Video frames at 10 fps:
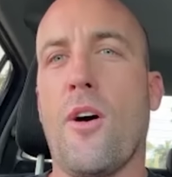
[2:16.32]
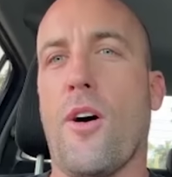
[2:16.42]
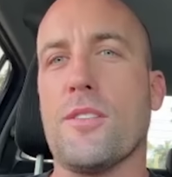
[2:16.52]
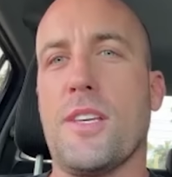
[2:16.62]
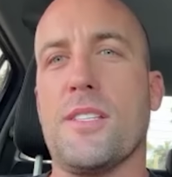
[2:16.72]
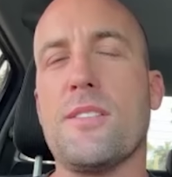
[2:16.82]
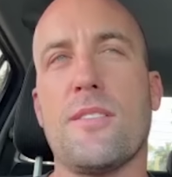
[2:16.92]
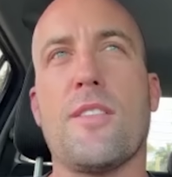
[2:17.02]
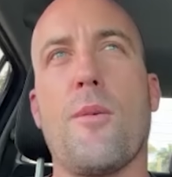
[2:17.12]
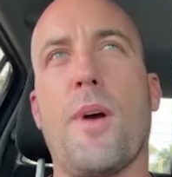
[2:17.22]
Aussies
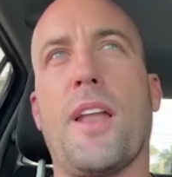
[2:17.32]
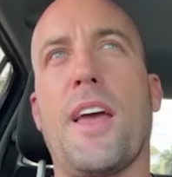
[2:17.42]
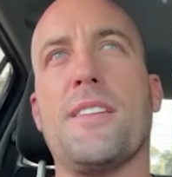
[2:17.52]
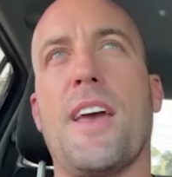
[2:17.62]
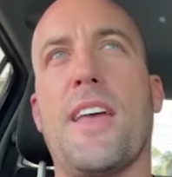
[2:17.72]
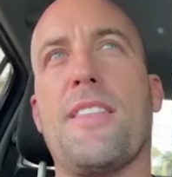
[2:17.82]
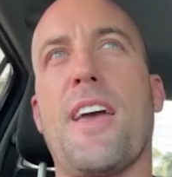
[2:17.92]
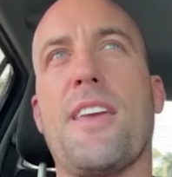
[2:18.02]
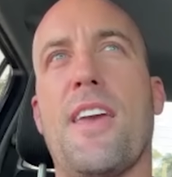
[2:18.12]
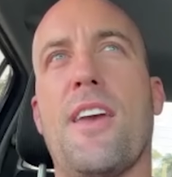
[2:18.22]
that went head-to-head
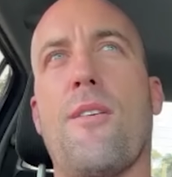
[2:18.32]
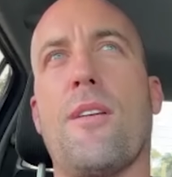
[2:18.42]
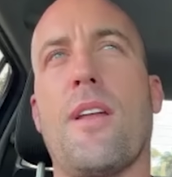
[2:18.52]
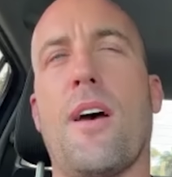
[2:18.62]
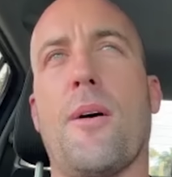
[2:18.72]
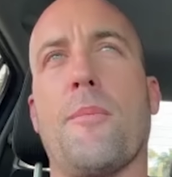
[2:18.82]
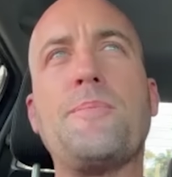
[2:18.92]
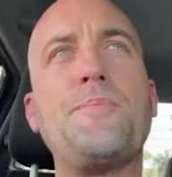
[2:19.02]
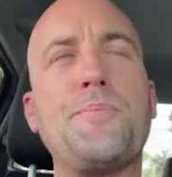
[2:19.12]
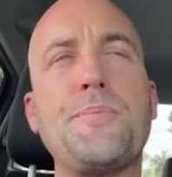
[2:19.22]
that year. And
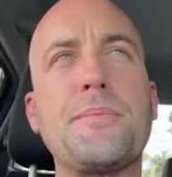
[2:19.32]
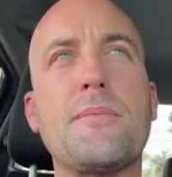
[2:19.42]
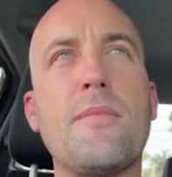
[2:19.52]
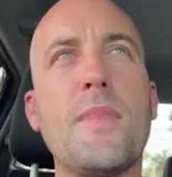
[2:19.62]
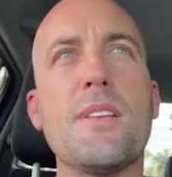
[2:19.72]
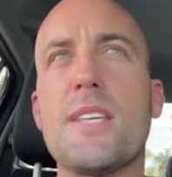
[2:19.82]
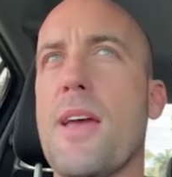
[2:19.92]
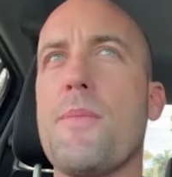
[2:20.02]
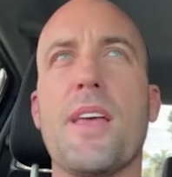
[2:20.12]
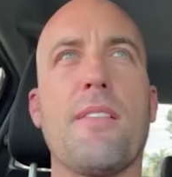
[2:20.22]

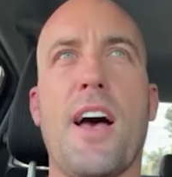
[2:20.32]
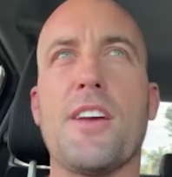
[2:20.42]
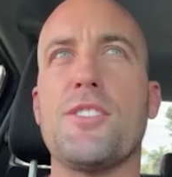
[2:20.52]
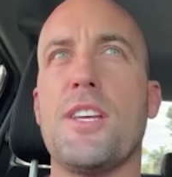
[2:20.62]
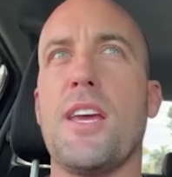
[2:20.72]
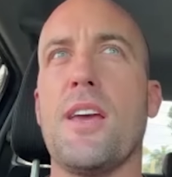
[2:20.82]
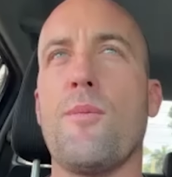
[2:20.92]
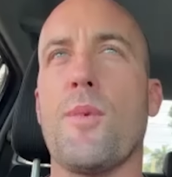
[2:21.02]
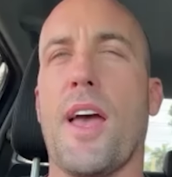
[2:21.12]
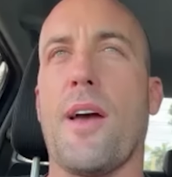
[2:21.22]
same thing last year.
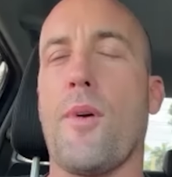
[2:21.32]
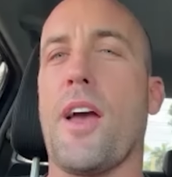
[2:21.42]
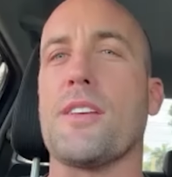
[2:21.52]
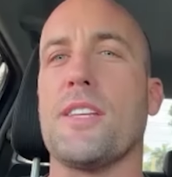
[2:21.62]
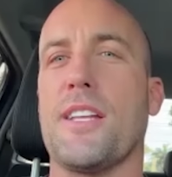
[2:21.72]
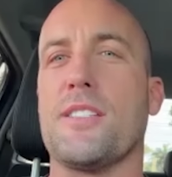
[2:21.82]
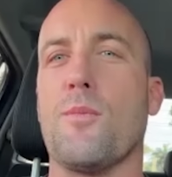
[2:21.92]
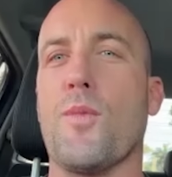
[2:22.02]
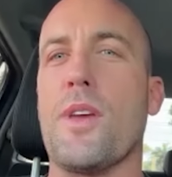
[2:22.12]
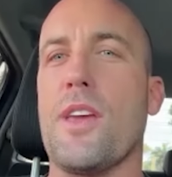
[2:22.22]
We actually had
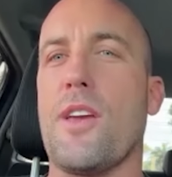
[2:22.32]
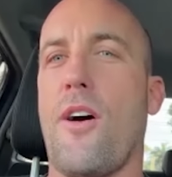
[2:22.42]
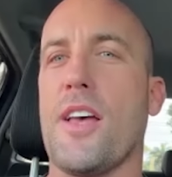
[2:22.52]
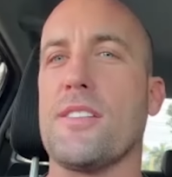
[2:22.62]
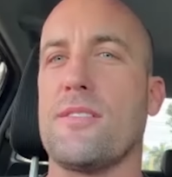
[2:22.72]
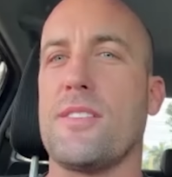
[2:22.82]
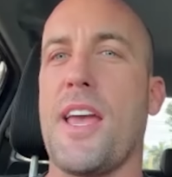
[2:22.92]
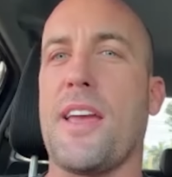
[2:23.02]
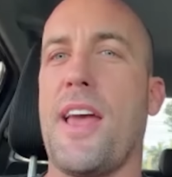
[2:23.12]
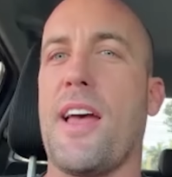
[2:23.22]
some rookie guys
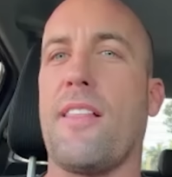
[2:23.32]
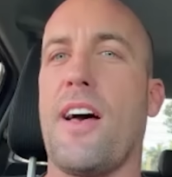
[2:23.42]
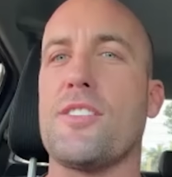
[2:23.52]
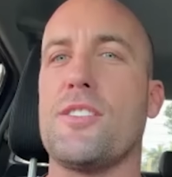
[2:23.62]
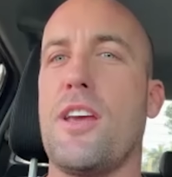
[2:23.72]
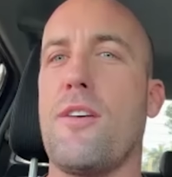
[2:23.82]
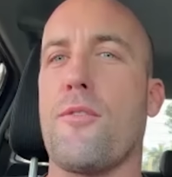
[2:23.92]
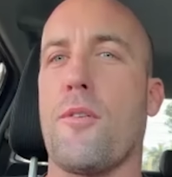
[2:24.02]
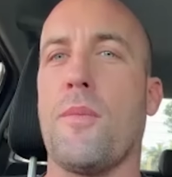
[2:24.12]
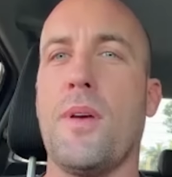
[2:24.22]
take it out last year
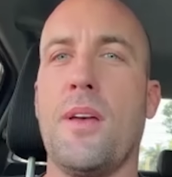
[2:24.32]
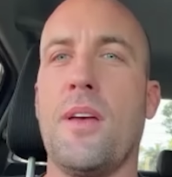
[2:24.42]
from